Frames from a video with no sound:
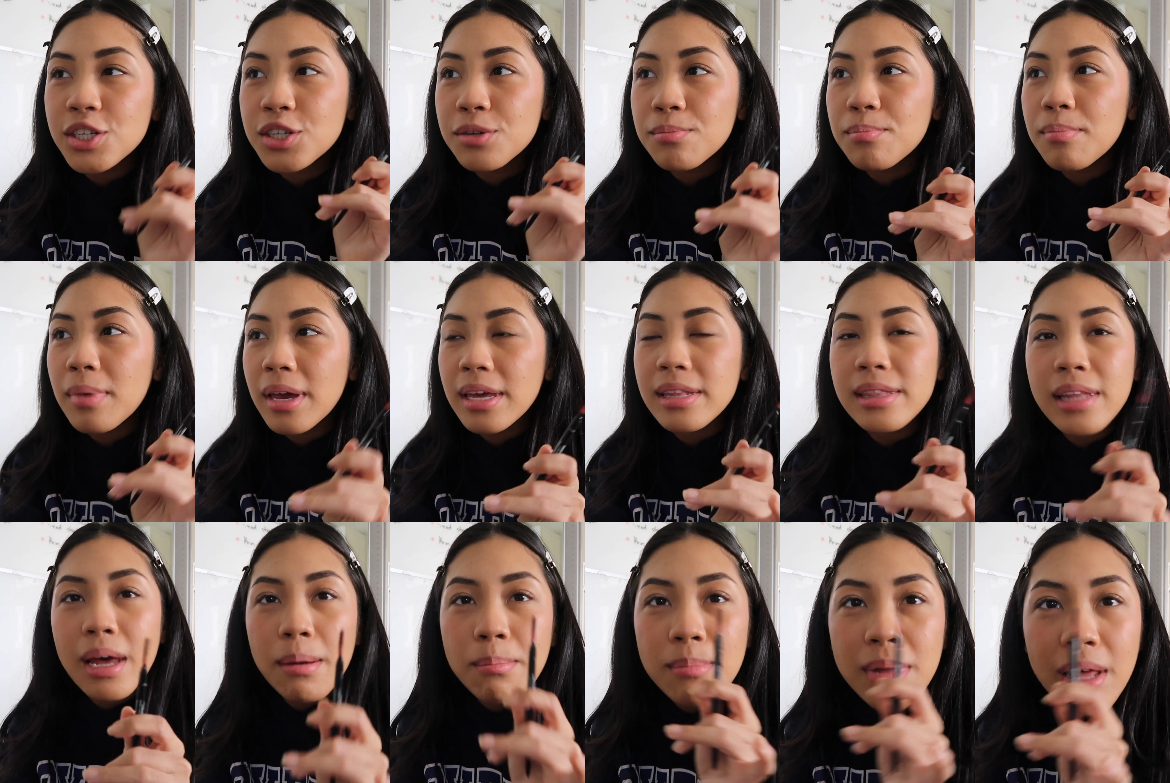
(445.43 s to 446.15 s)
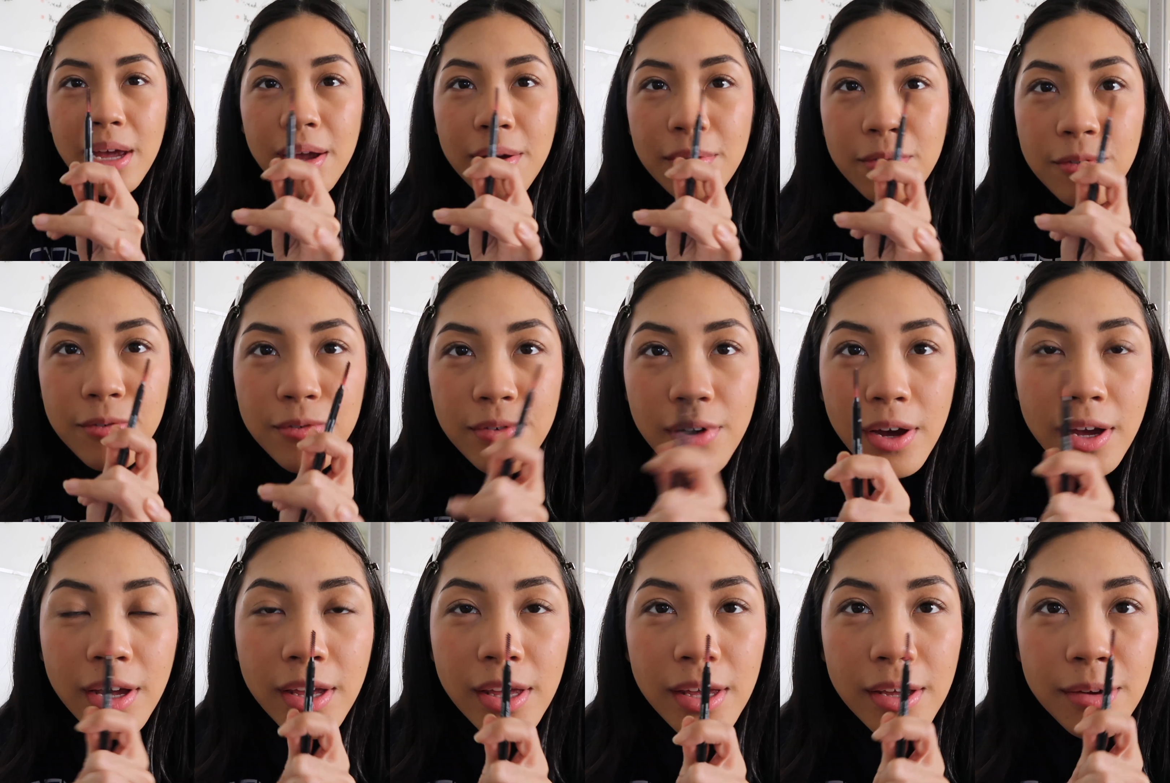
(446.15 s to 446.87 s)
She made them like
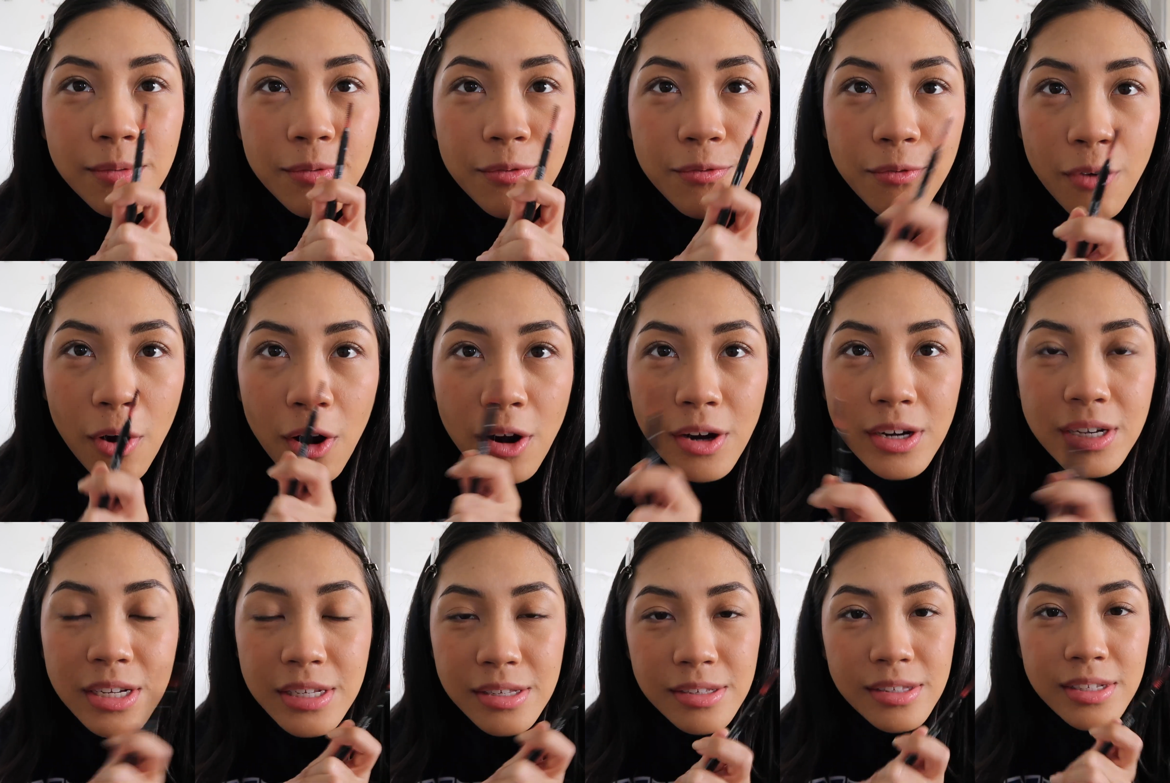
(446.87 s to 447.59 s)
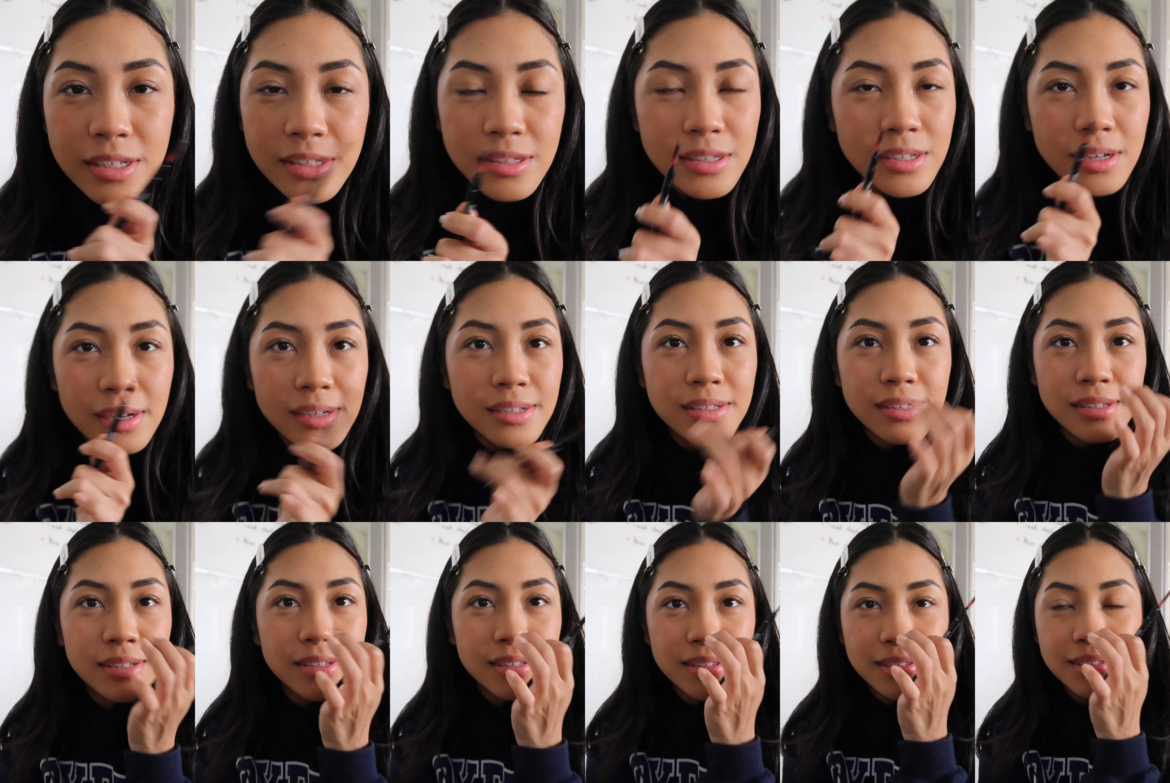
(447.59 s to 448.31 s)
fucking far distance
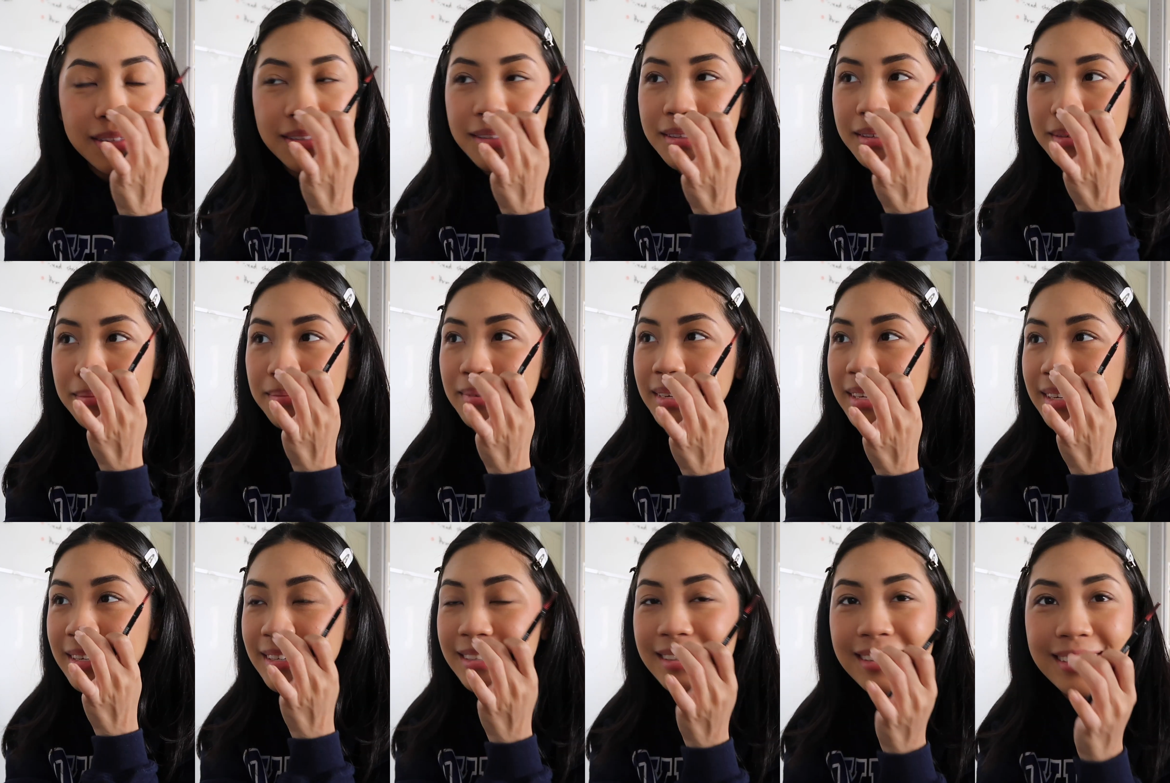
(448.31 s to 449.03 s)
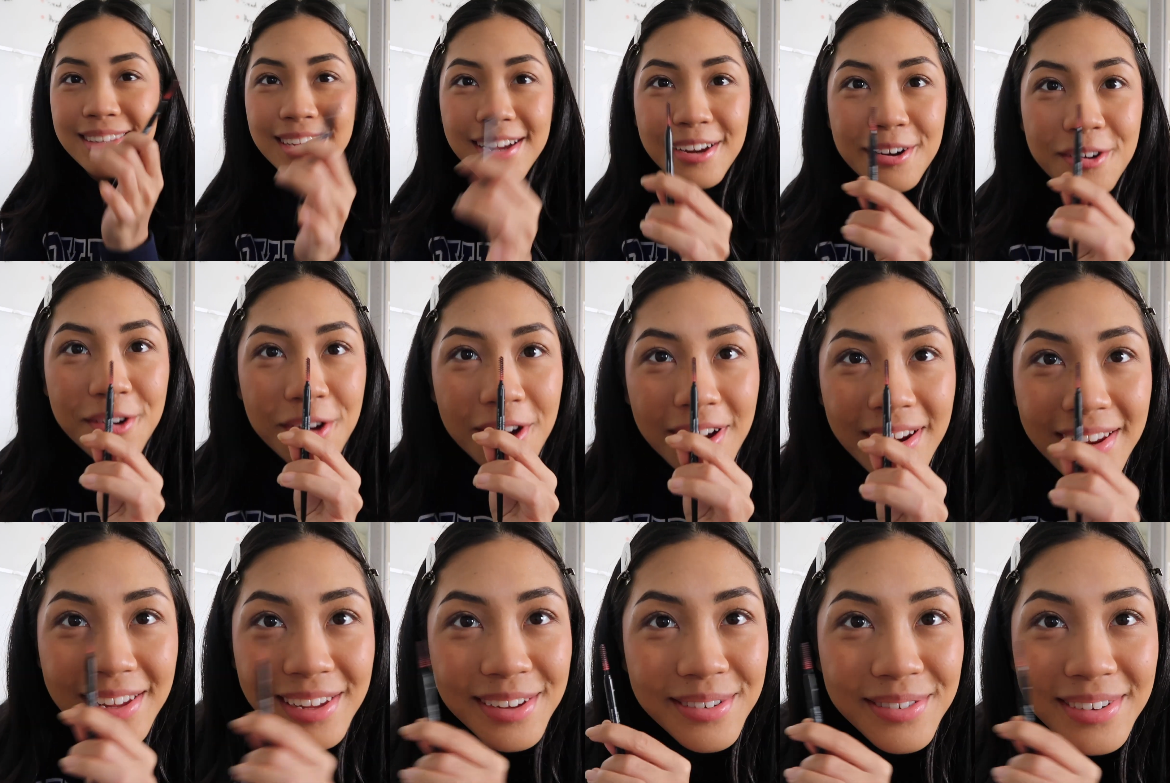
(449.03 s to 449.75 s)
cousins because they're
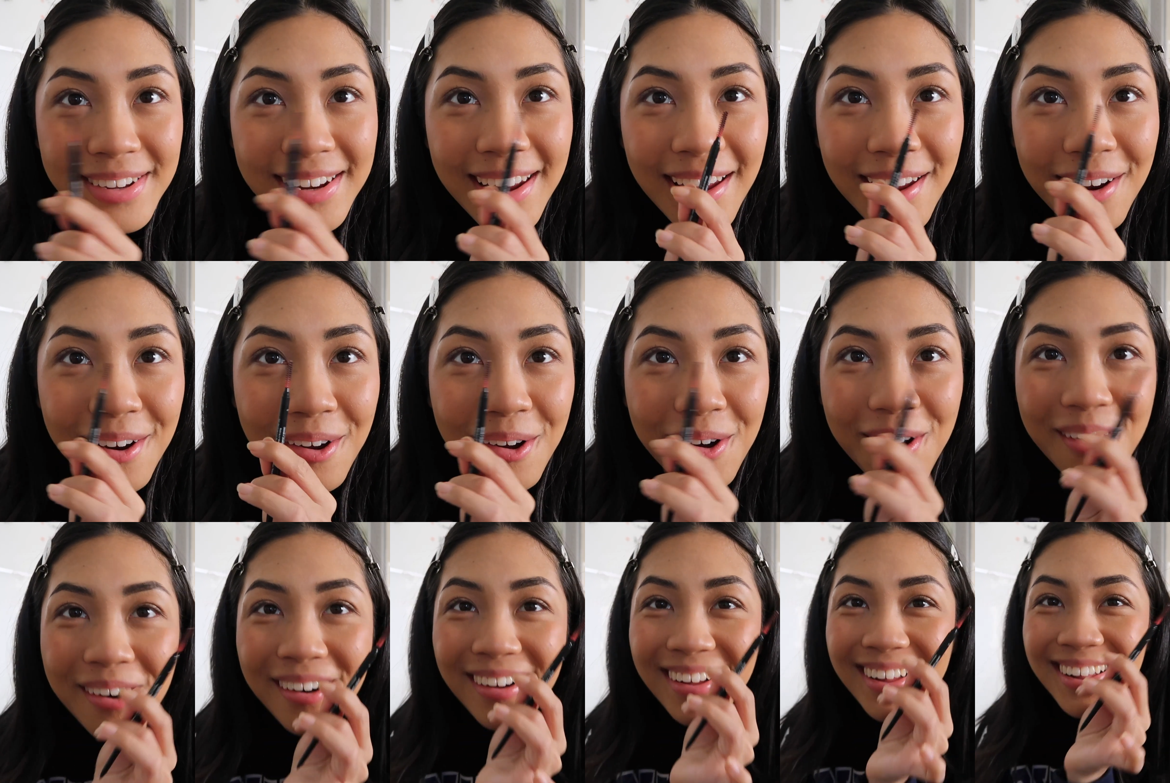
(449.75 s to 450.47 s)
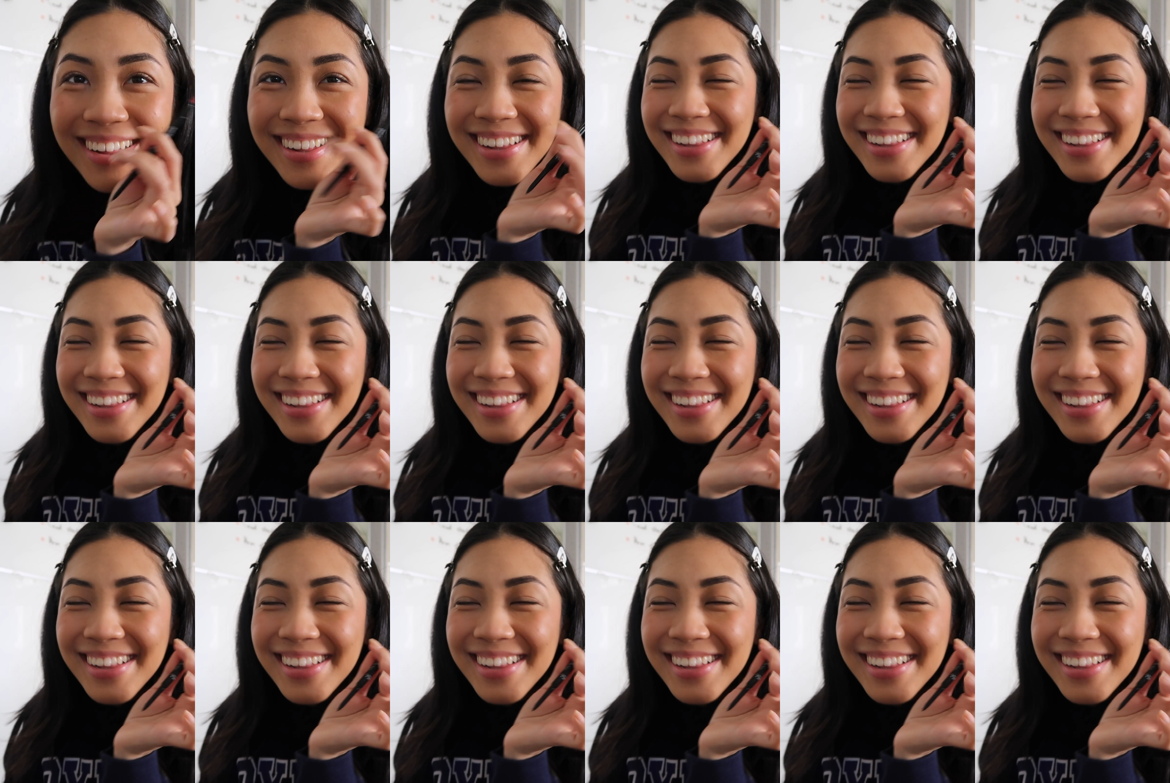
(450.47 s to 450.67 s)
not even at all.